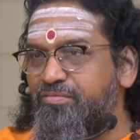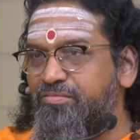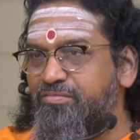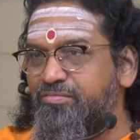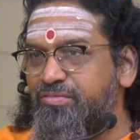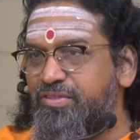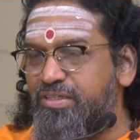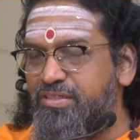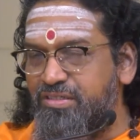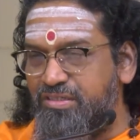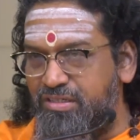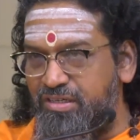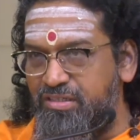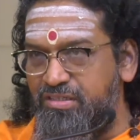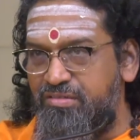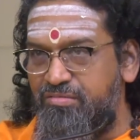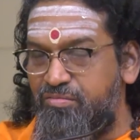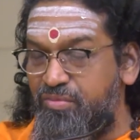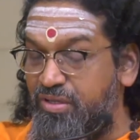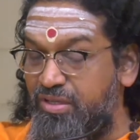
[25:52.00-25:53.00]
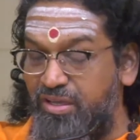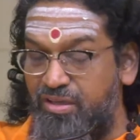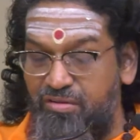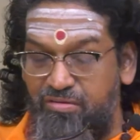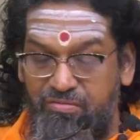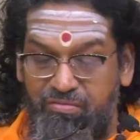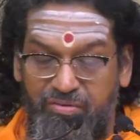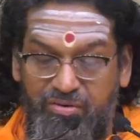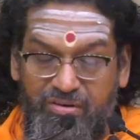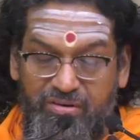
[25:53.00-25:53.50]
Sanskrit, be
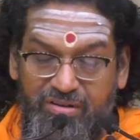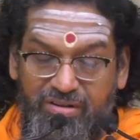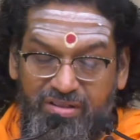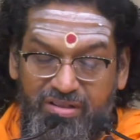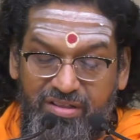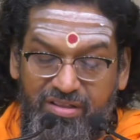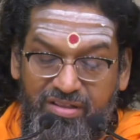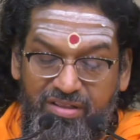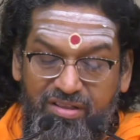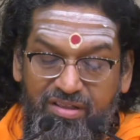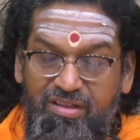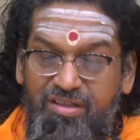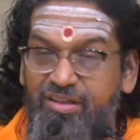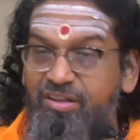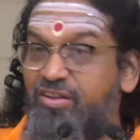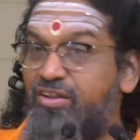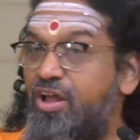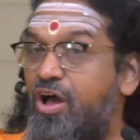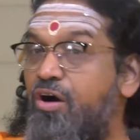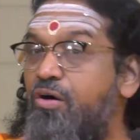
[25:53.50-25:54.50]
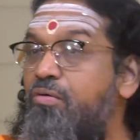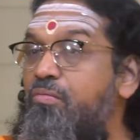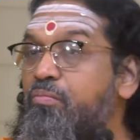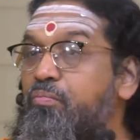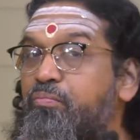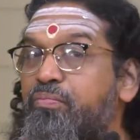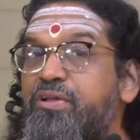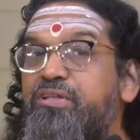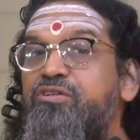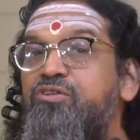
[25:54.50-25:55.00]
careful.
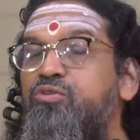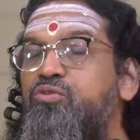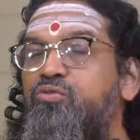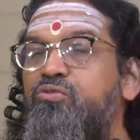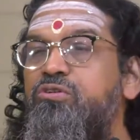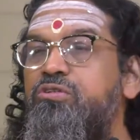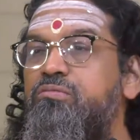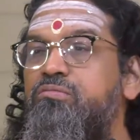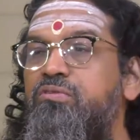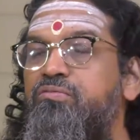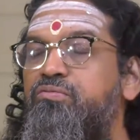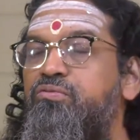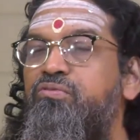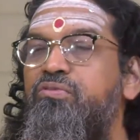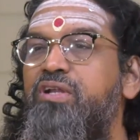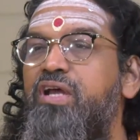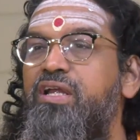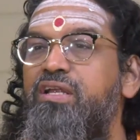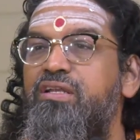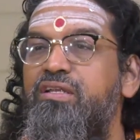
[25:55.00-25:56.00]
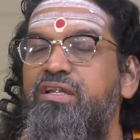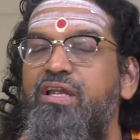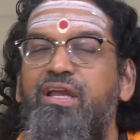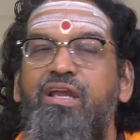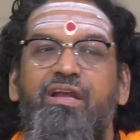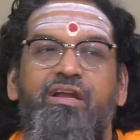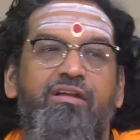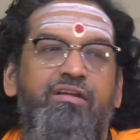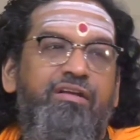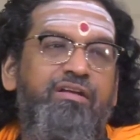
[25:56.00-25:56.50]
Now, Panch Kosh before I
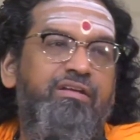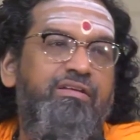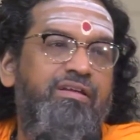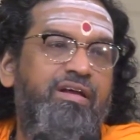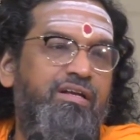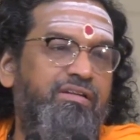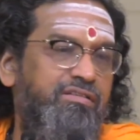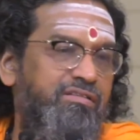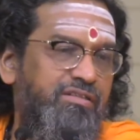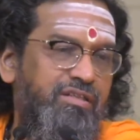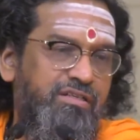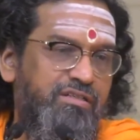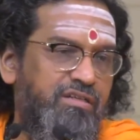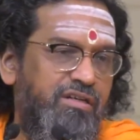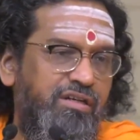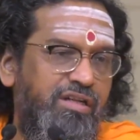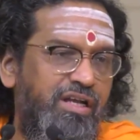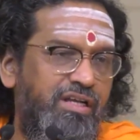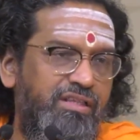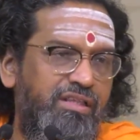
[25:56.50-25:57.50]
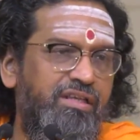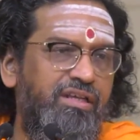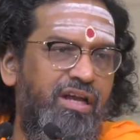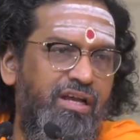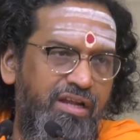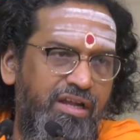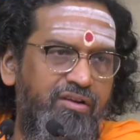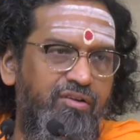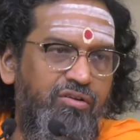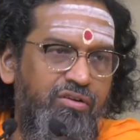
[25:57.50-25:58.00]
take, and yesterday I think I
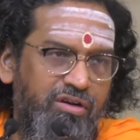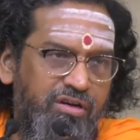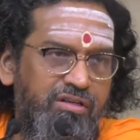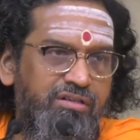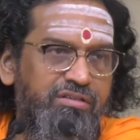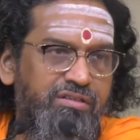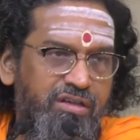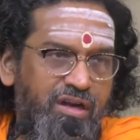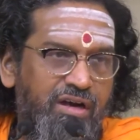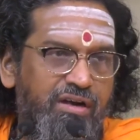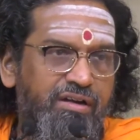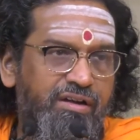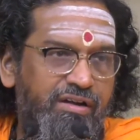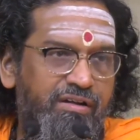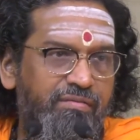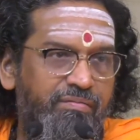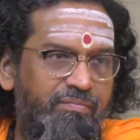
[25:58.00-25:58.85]
had already started.